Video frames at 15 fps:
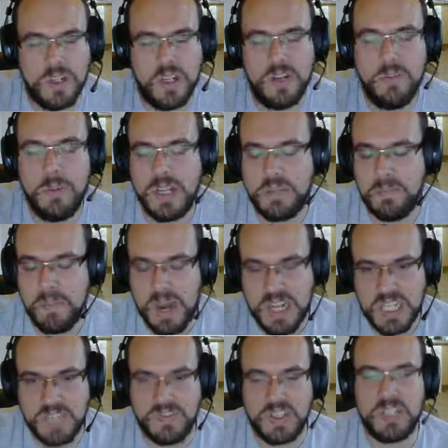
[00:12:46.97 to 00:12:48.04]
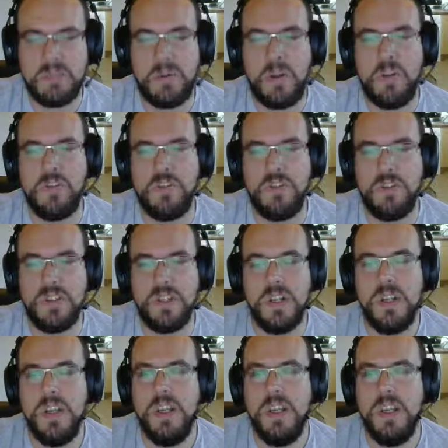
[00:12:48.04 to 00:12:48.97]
like one of those massive explosions,